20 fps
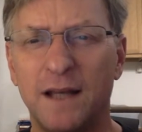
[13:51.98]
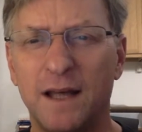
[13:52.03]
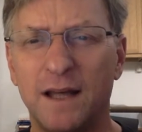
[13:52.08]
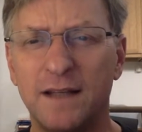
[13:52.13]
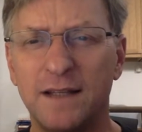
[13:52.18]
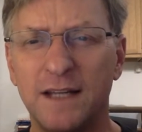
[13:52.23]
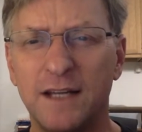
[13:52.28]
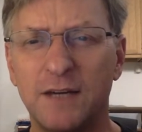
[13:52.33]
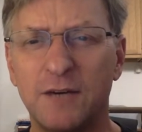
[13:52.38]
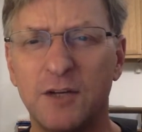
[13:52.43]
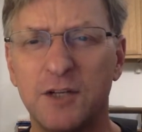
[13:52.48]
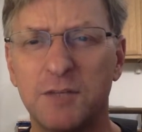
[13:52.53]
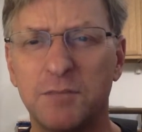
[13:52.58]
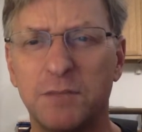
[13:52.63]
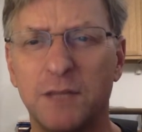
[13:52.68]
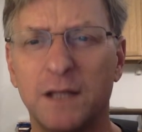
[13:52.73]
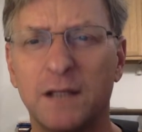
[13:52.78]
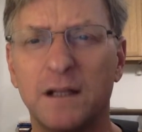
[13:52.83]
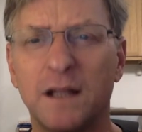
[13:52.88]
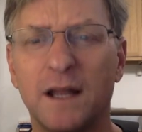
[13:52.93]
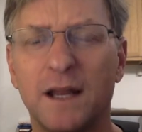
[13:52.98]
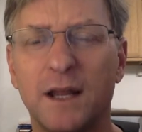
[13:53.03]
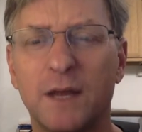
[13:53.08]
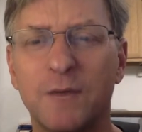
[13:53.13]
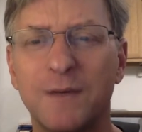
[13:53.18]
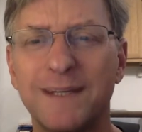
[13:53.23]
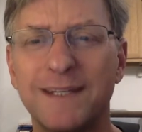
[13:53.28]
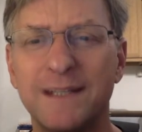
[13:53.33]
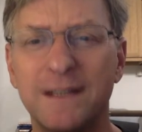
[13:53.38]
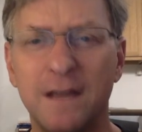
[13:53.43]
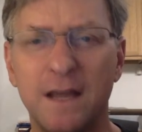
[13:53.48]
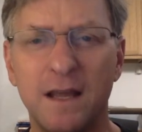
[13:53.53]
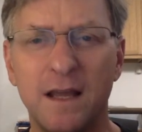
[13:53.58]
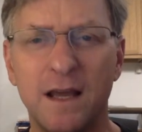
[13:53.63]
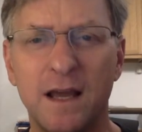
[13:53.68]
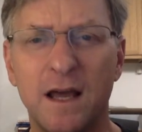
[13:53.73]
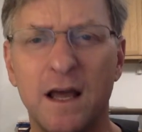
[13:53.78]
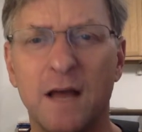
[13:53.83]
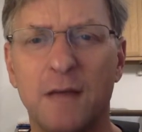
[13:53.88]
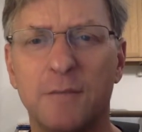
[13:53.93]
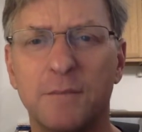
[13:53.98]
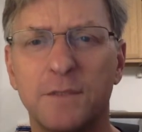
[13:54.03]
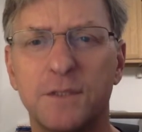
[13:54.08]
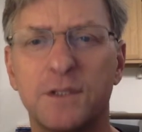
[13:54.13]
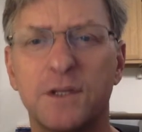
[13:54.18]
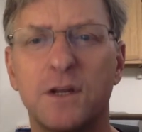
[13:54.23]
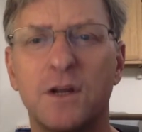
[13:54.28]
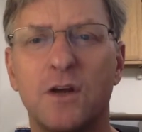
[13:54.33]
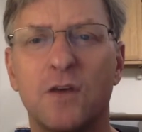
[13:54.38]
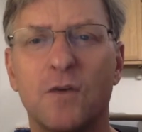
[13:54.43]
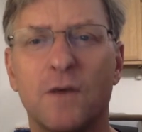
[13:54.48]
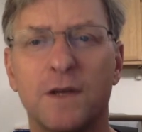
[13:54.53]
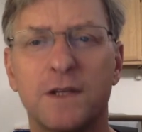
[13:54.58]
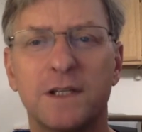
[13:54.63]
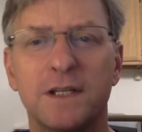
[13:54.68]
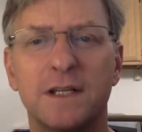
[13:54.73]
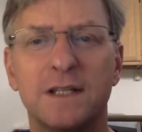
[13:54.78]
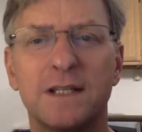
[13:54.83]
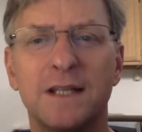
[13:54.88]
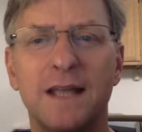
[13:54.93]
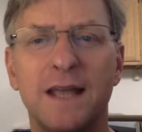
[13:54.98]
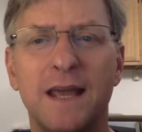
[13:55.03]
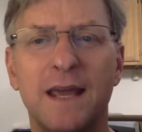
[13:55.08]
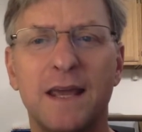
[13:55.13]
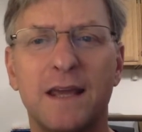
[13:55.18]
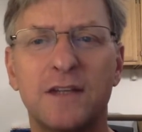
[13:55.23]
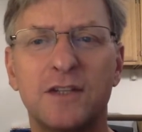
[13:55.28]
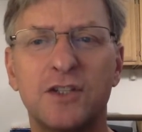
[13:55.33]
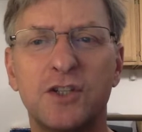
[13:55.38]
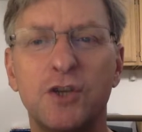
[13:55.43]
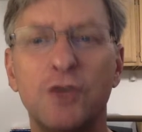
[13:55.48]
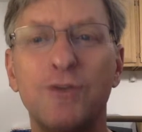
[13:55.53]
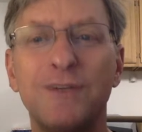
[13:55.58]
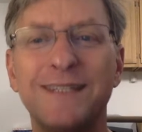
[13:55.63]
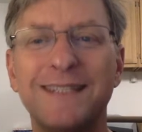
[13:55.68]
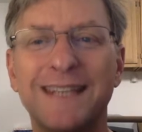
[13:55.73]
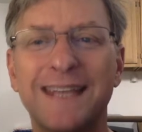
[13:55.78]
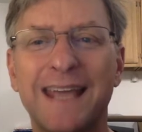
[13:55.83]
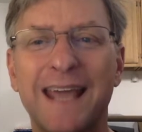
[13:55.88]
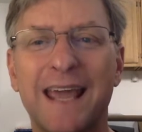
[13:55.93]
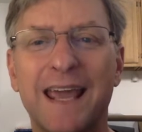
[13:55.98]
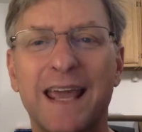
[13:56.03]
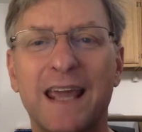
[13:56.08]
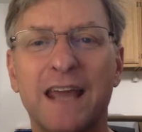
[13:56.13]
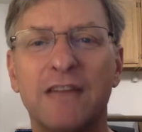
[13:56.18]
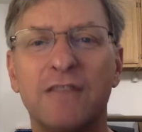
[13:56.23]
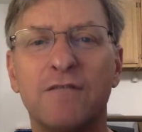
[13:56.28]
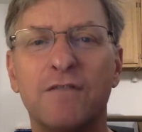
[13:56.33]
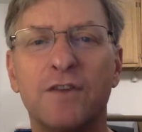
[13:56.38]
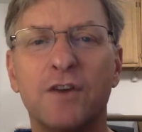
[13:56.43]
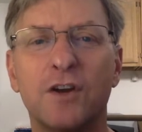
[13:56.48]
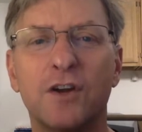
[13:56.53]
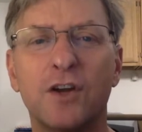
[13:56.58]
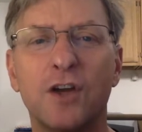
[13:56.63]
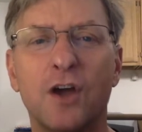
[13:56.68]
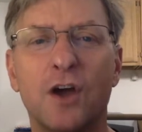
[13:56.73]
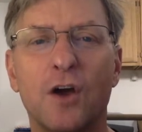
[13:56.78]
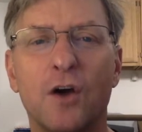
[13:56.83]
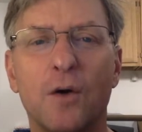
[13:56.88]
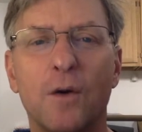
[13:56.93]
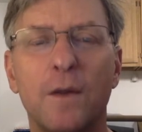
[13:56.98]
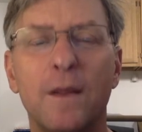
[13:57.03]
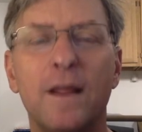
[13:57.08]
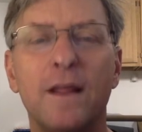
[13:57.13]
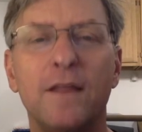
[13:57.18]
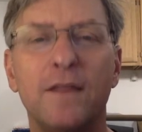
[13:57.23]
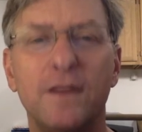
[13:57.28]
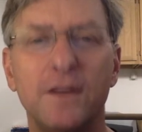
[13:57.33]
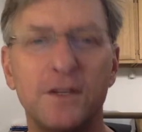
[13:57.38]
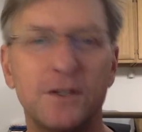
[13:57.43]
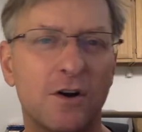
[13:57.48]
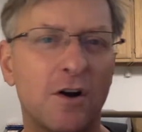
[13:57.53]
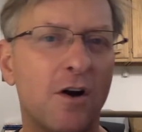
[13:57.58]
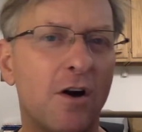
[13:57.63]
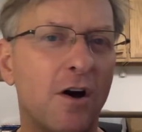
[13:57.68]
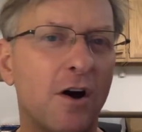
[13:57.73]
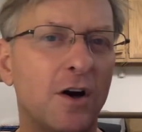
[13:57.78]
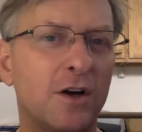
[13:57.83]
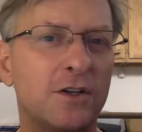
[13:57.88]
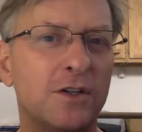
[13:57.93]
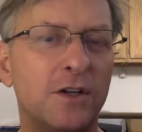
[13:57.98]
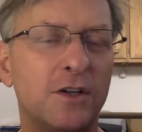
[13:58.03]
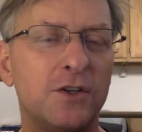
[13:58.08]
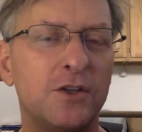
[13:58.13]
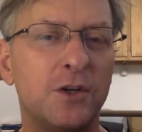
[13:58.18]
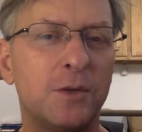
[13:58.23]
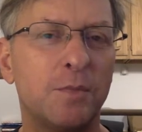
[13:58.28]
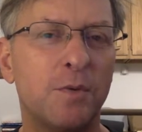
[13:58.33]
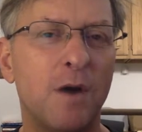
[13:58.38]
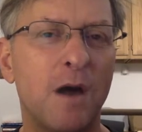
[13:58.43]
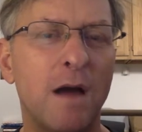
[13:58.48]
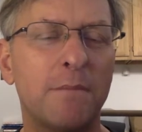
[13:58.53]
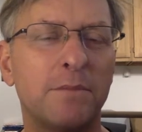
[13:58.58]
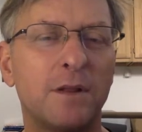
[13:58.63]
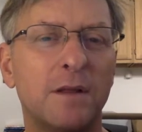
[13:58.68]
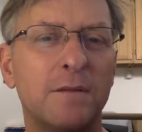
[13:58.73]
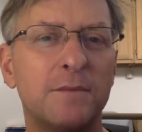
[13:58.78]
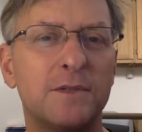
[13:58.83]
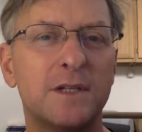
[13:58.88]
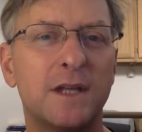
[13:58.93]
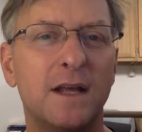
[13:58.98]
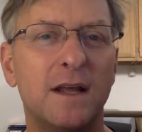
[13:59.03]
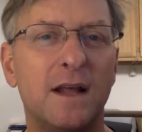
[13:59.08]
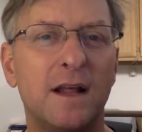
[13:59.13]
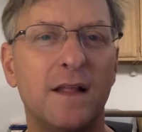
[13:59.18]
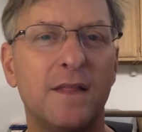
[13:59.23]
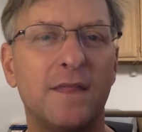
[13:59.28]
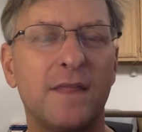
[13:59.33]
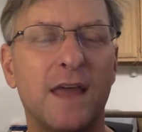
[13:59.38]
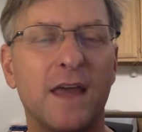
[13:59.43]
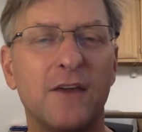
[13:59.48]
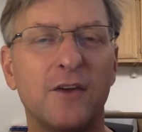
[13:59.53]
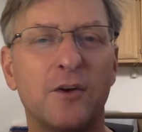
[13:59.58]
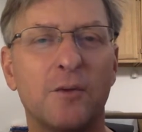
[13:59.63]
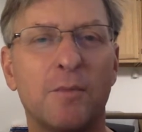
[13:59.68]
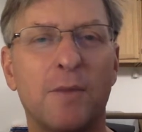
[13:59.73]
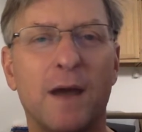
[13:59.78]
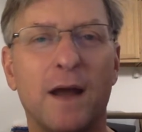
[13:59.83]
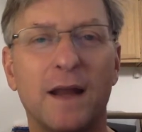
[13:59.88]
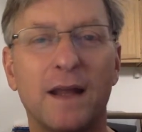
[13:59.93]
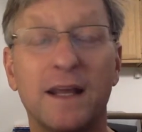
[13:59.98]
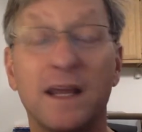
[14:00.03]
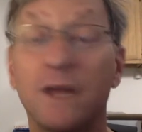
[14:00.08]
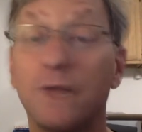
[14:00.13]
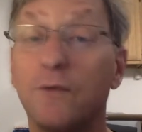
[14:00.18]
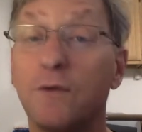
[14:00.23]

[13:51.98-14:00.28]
decreased blood clotting, receding gums, restless legs, tooth decay, and vertigo. These are hard tissue problems that your body can